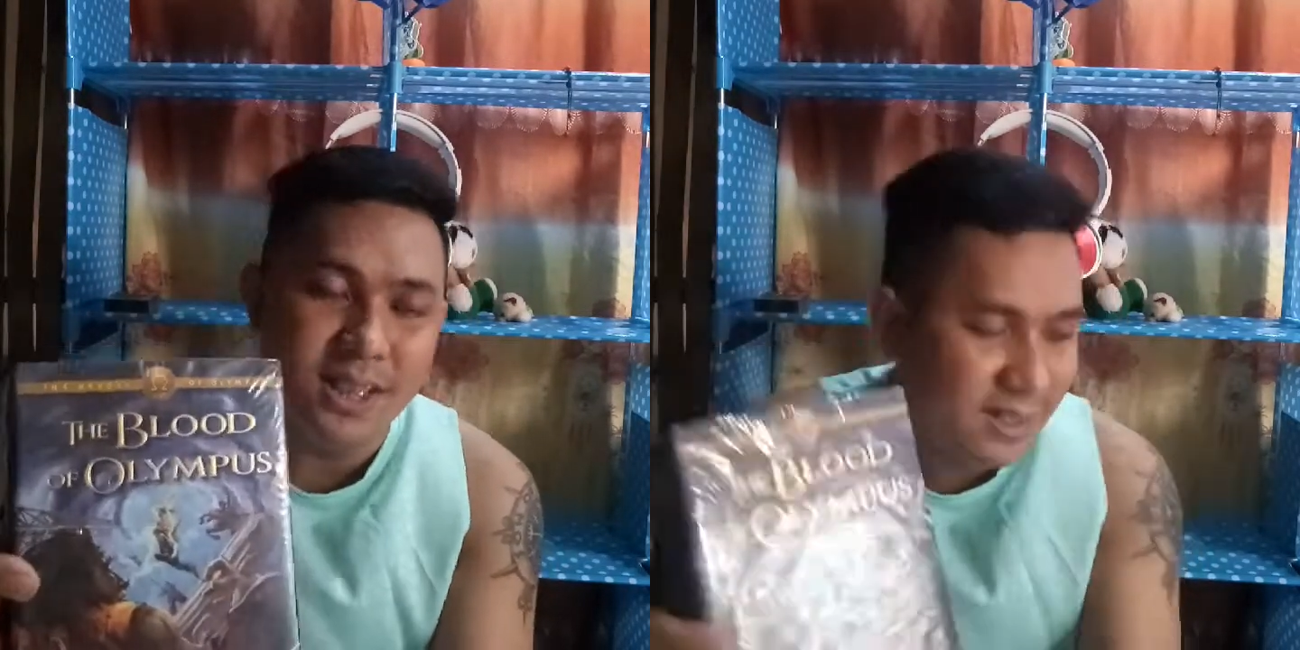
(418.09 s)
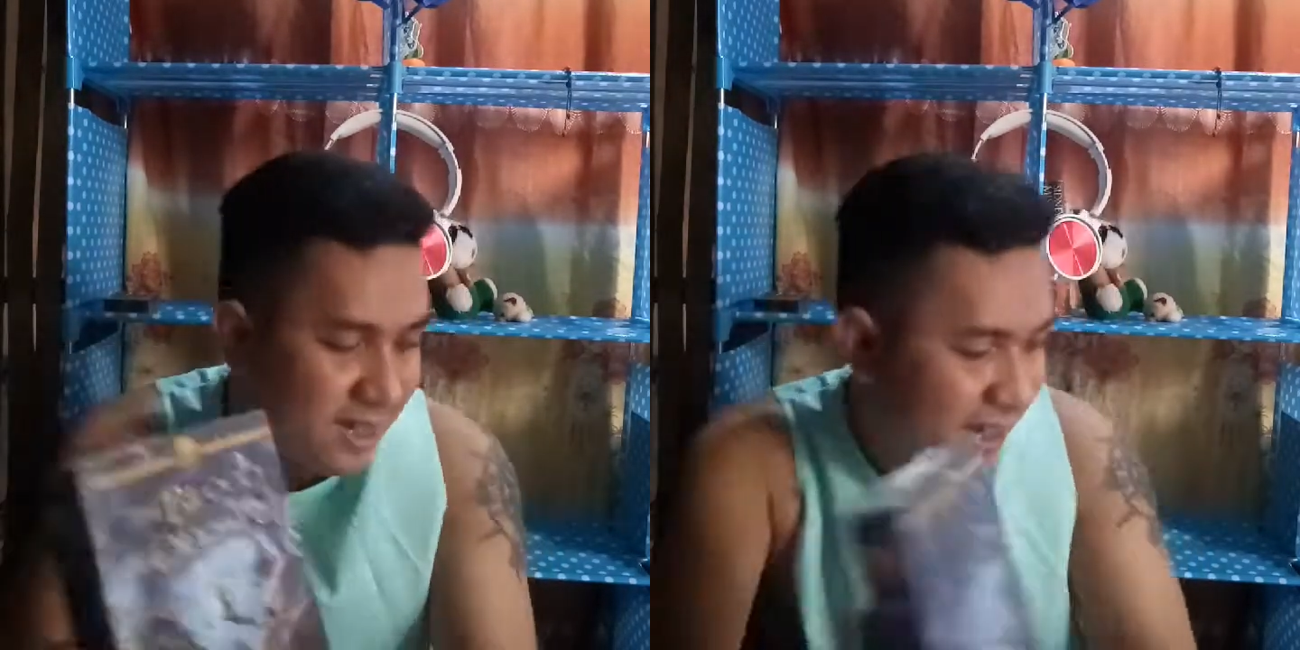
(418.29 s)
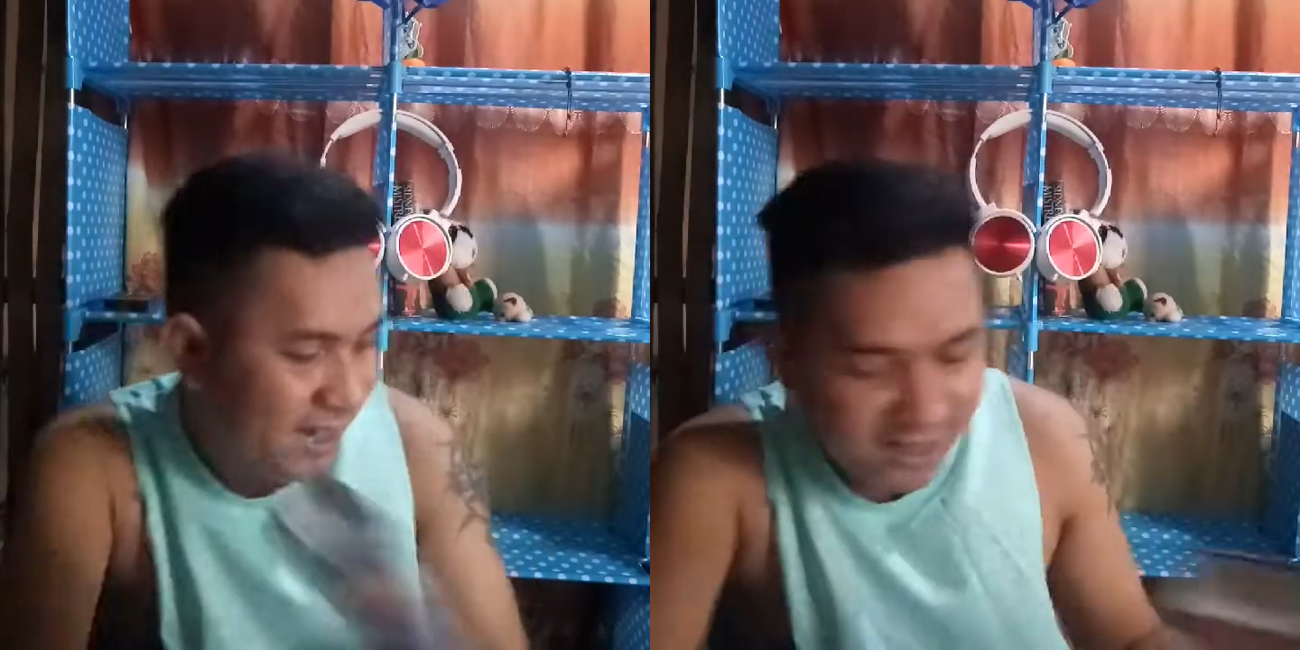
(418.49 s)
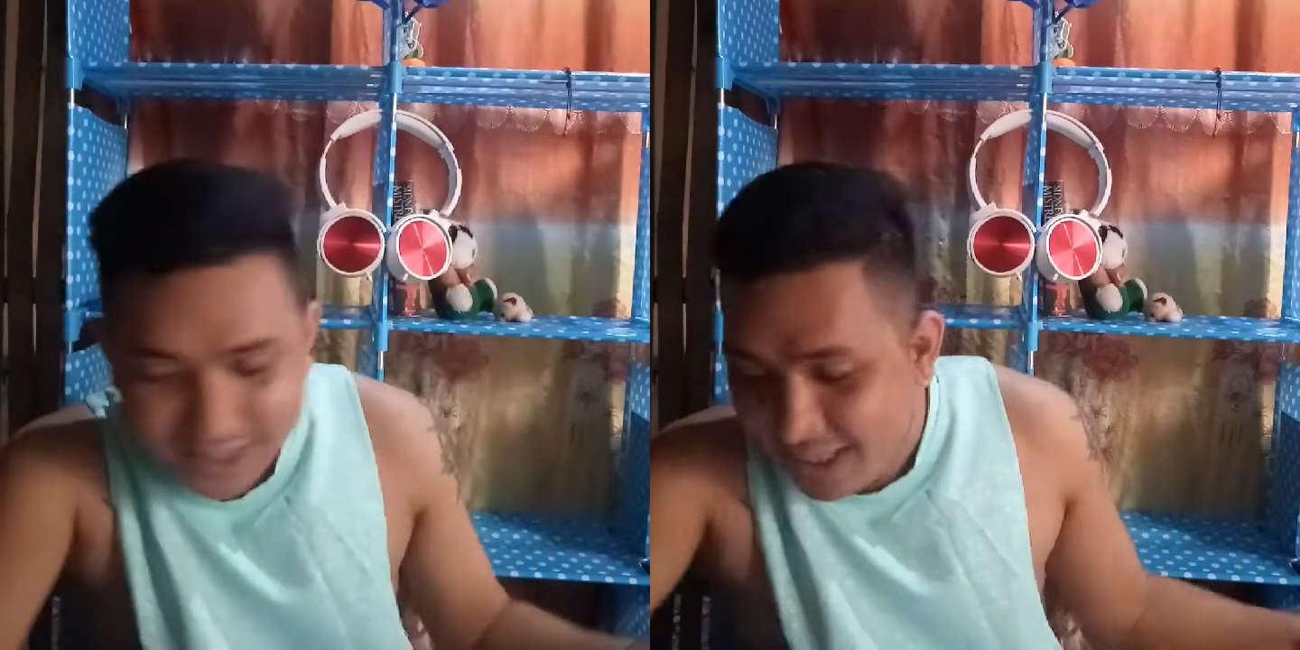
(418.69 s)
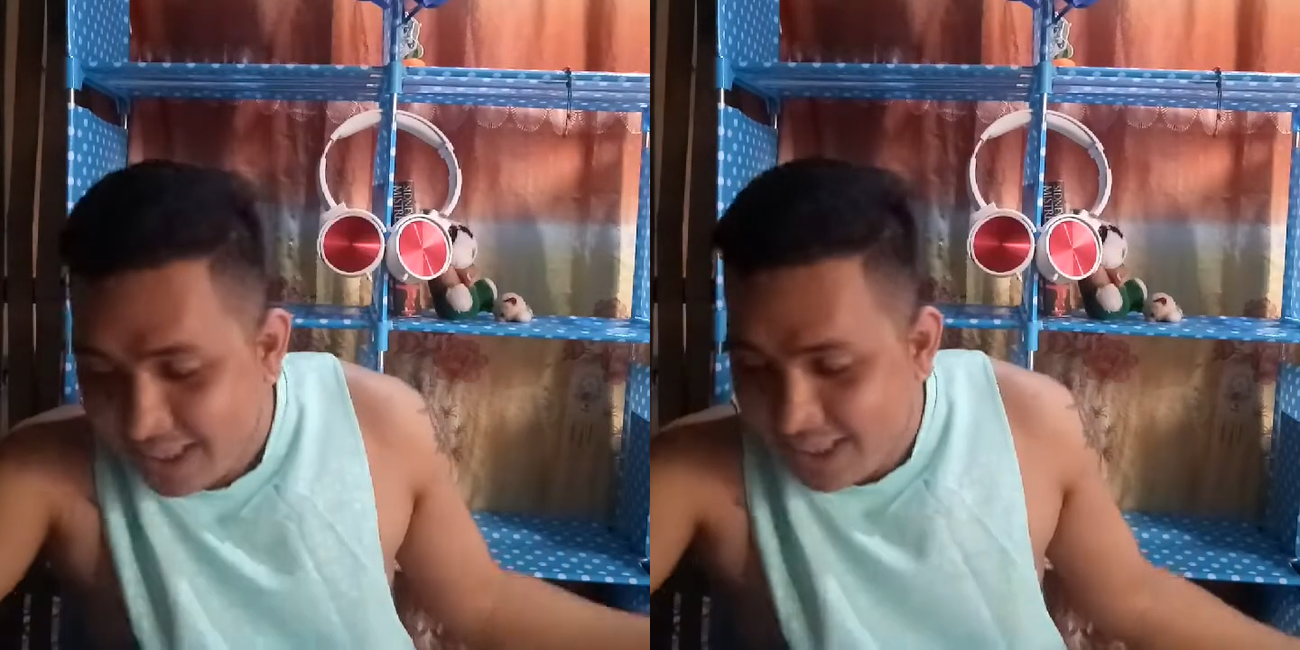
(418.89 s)
Okay,
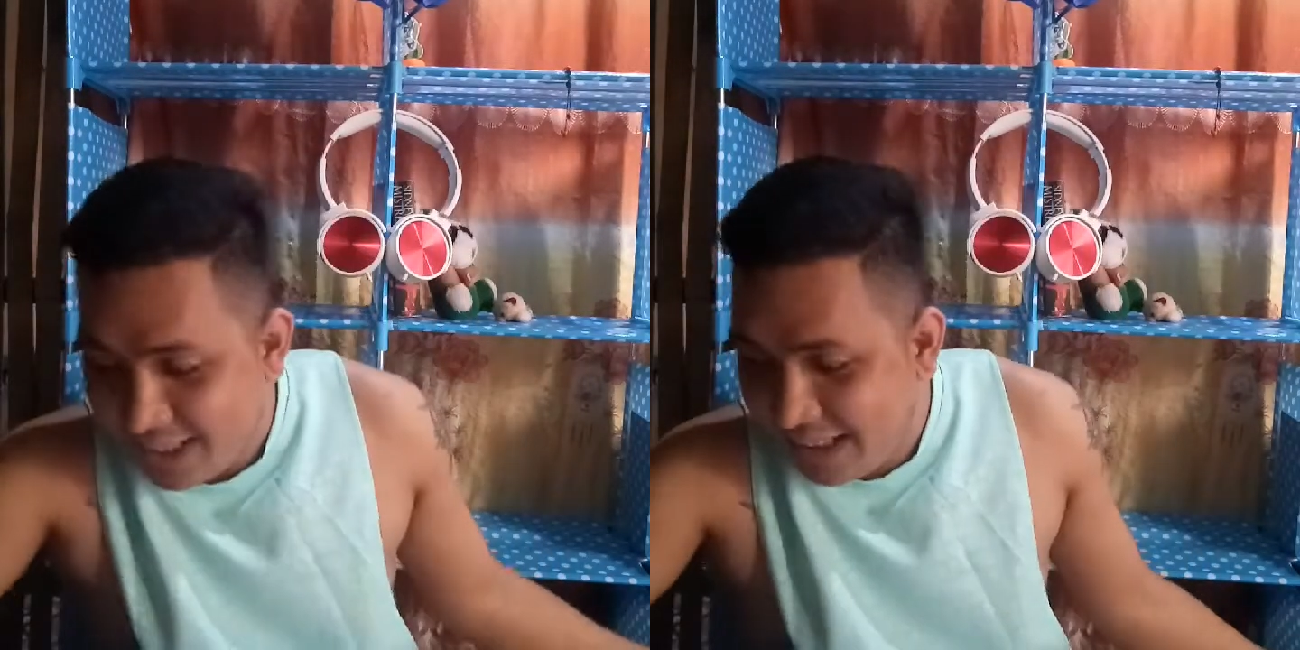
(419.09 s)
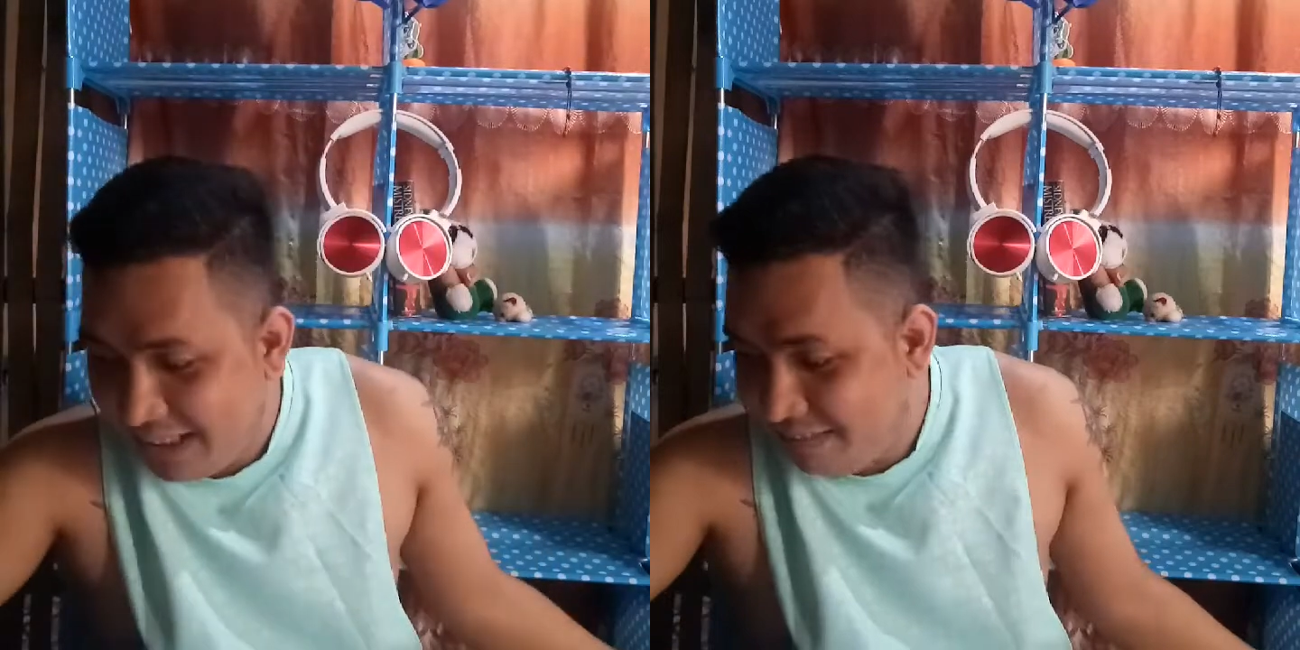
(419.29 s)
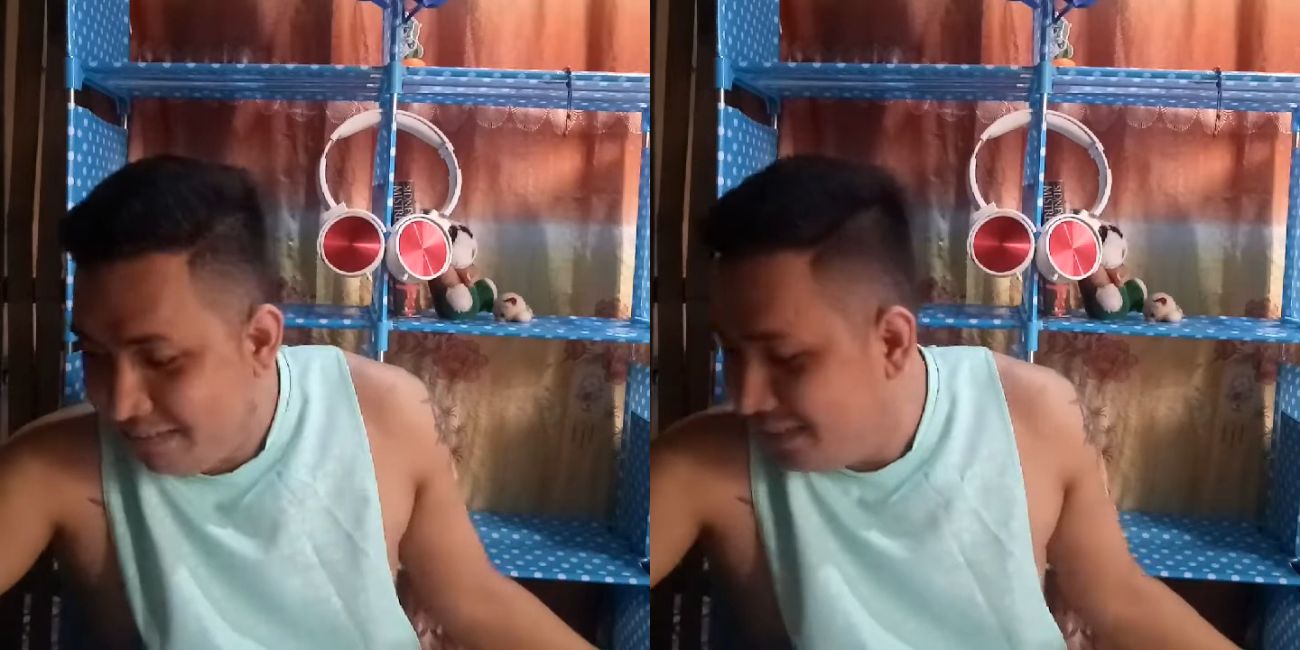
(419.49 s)
now